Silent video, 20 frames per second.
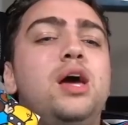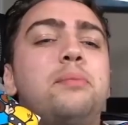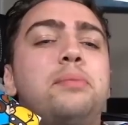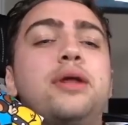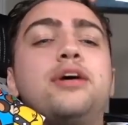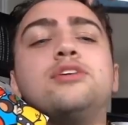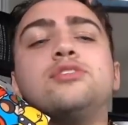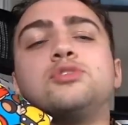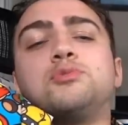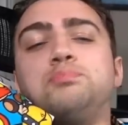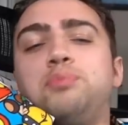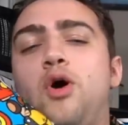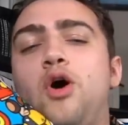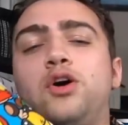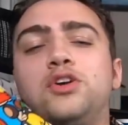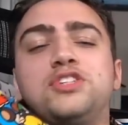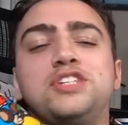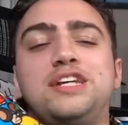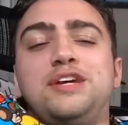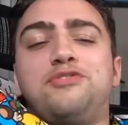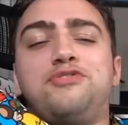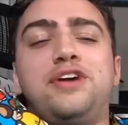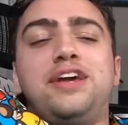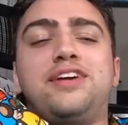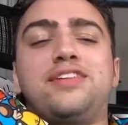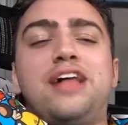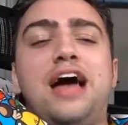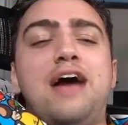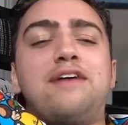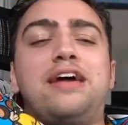but it was partially a
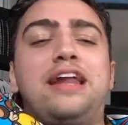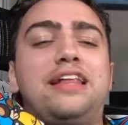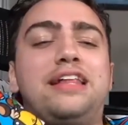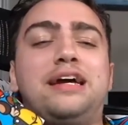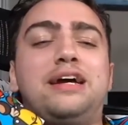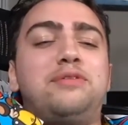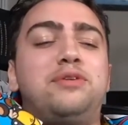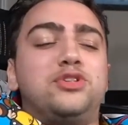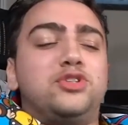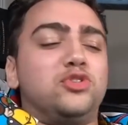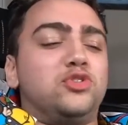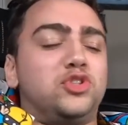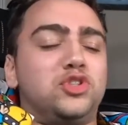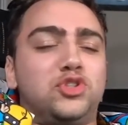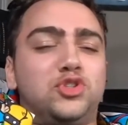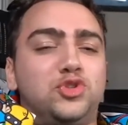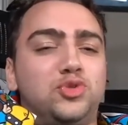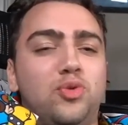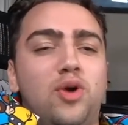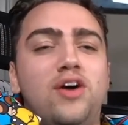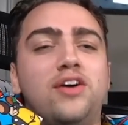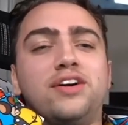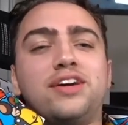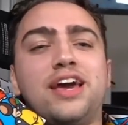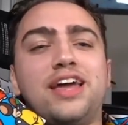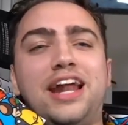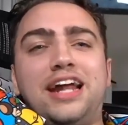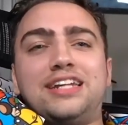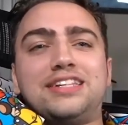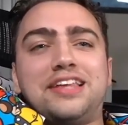fake laugh. And I think I'm also just drunk
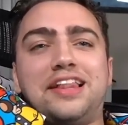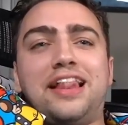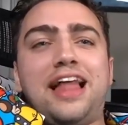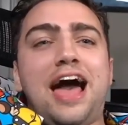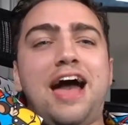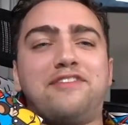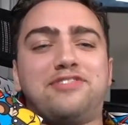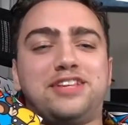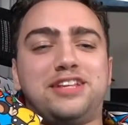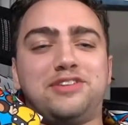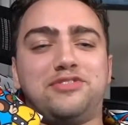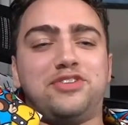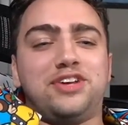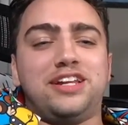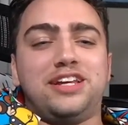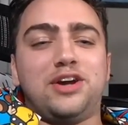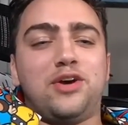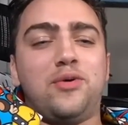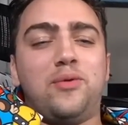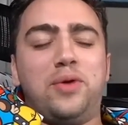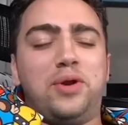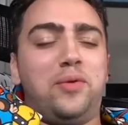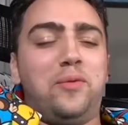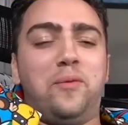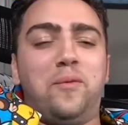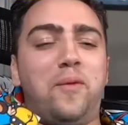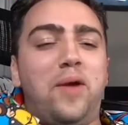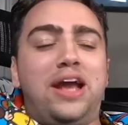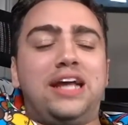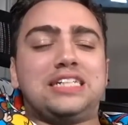and I just laughed at the video. What a
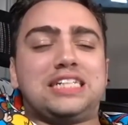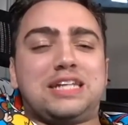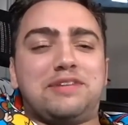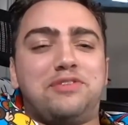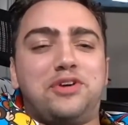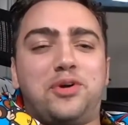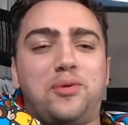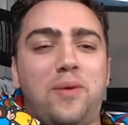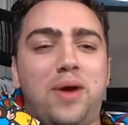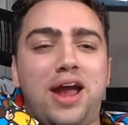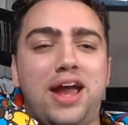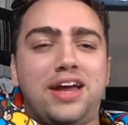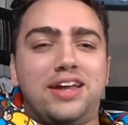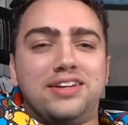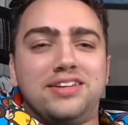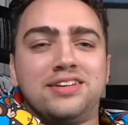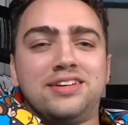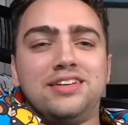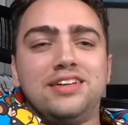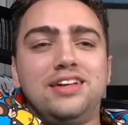waste of a grand.